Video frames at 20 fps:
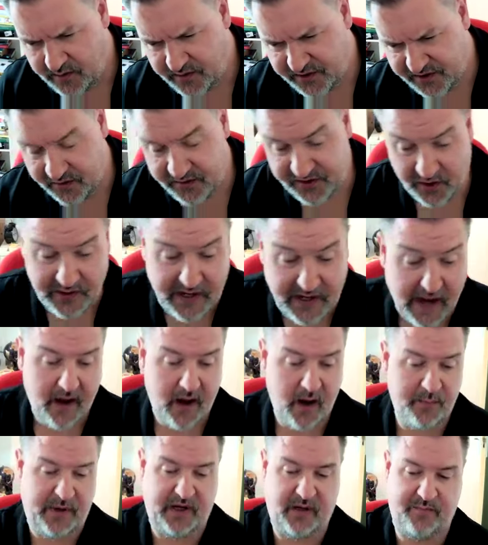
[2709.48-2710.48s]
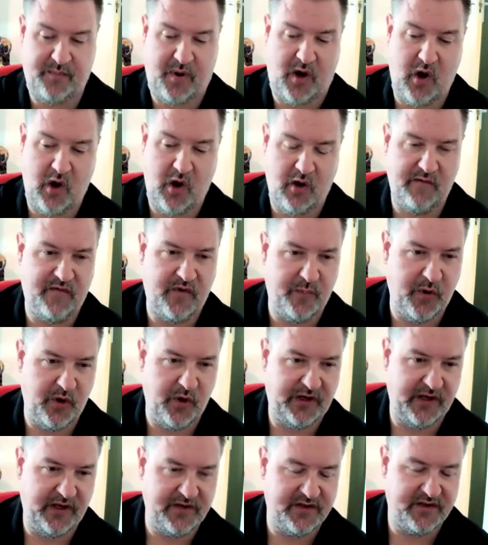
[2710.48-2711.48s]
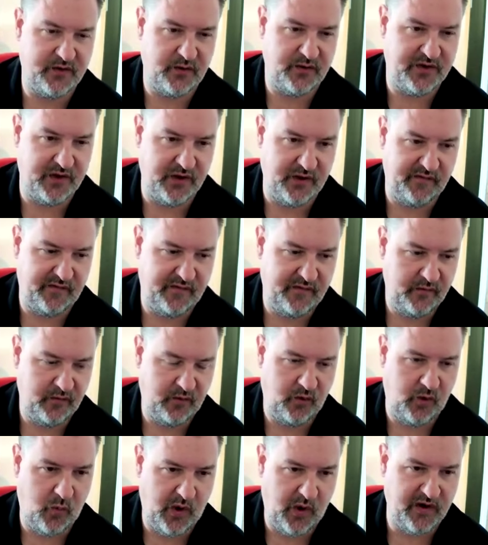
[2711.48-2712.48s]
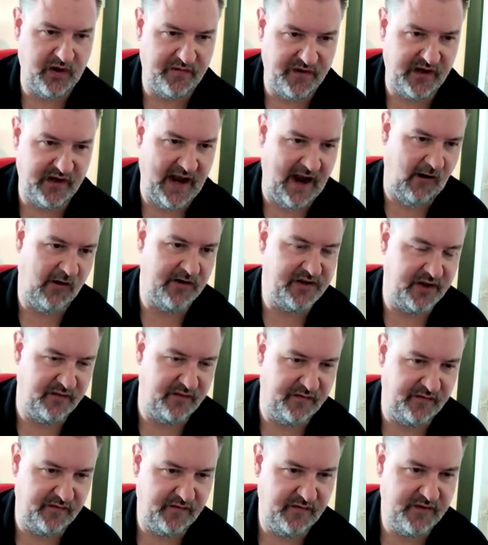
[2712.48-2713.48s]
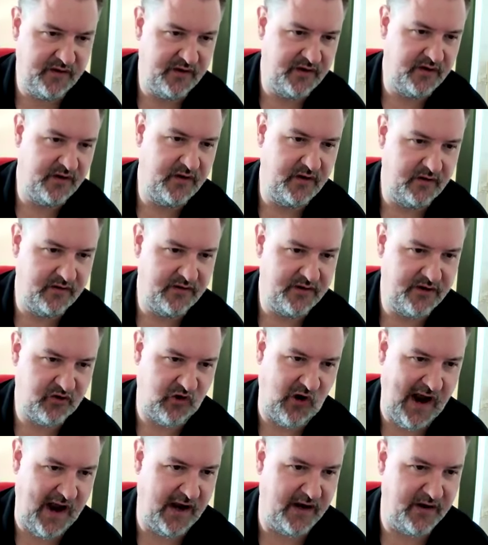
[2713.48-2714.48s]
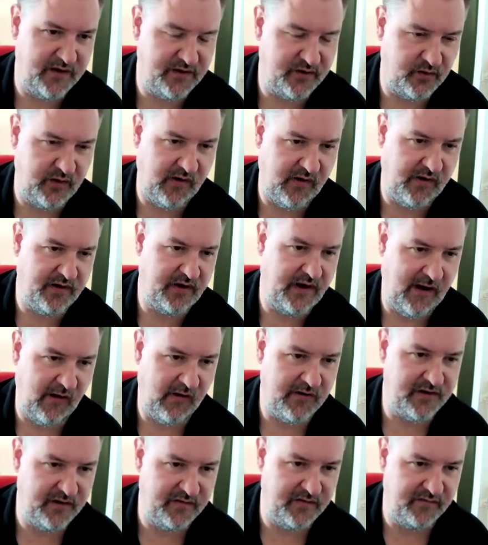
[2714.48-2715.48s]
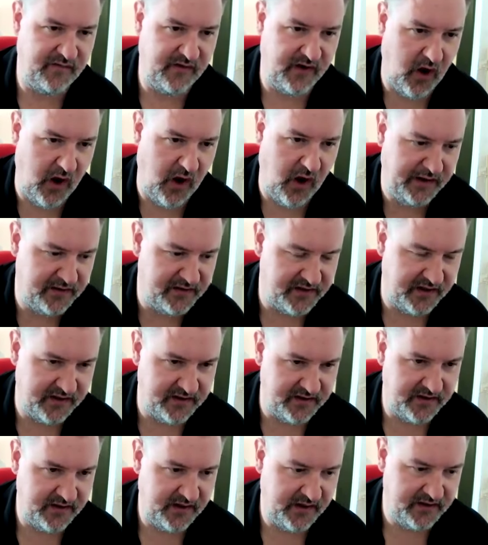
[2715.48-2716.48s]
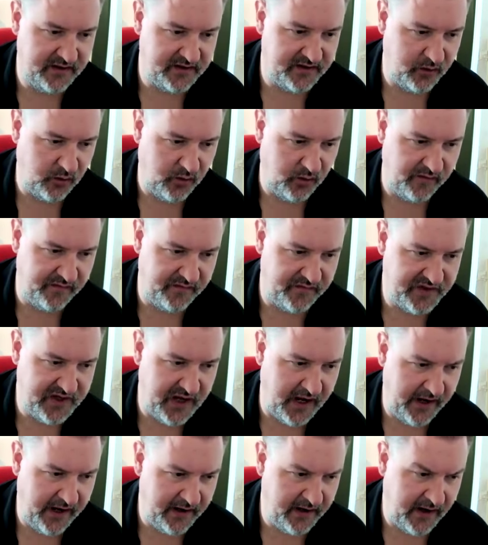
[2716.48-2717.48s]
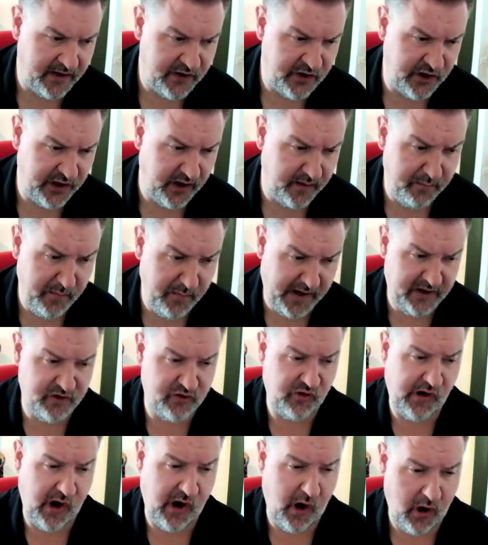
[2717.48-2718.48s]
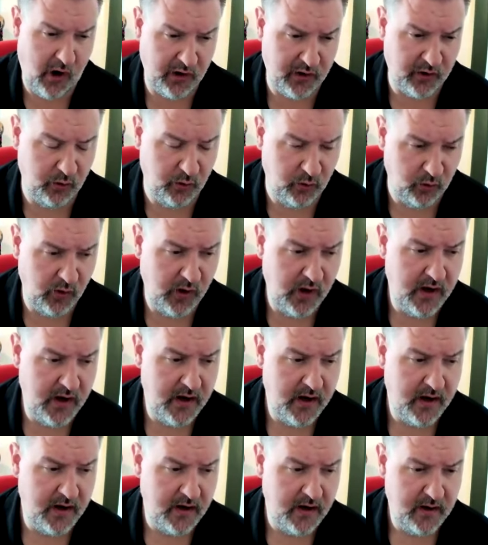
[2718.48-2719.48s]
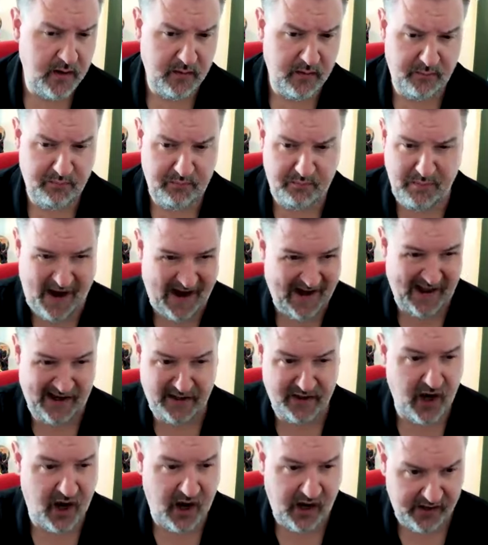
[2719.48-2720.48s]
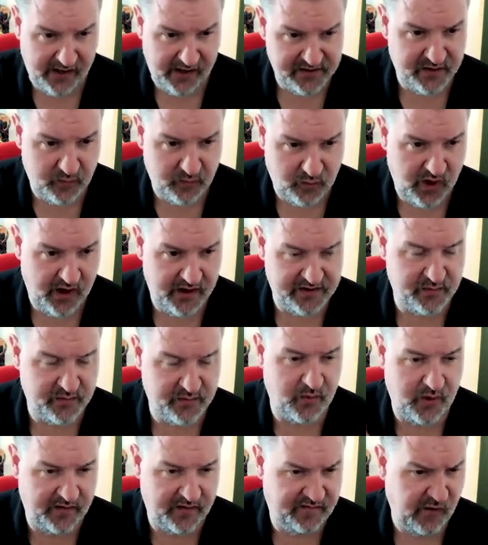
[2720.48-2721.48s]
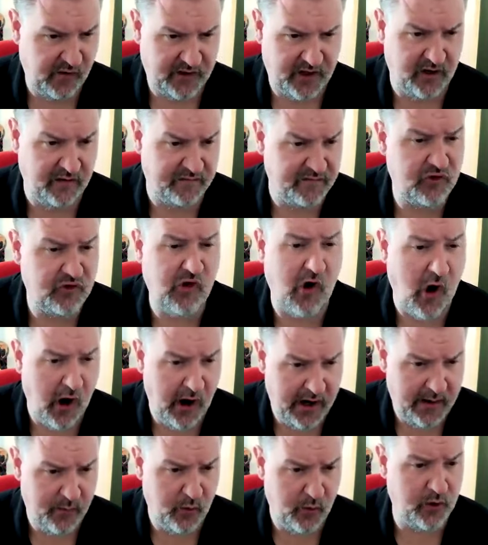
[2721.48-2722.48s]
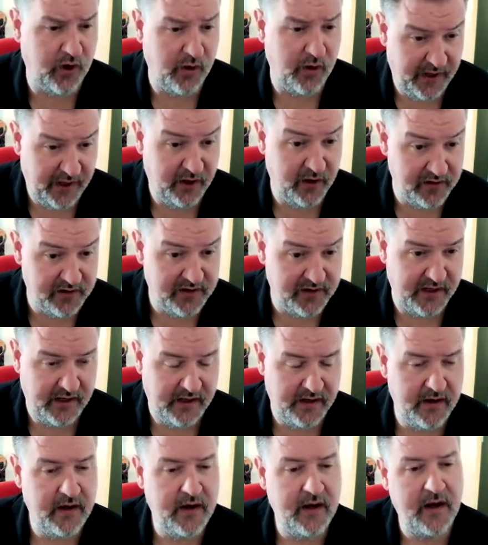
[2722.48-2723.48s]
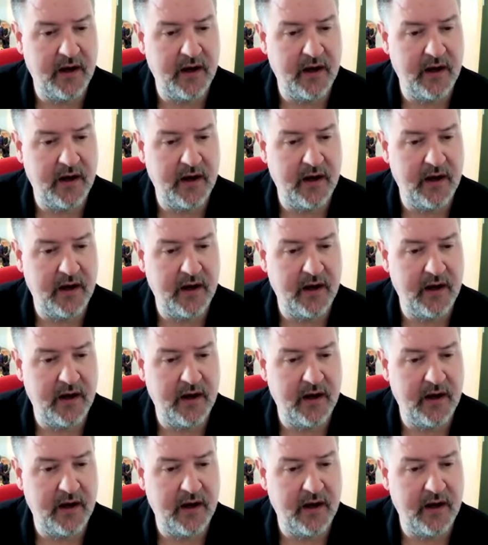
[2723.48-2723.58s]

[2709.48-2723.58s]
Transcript: so so yeah, a big part of the book is sort of or one of the narrative strands or non-narrative lines is is sort of set in actually a matriarchal Barangay is the word for a kind of tribe or community.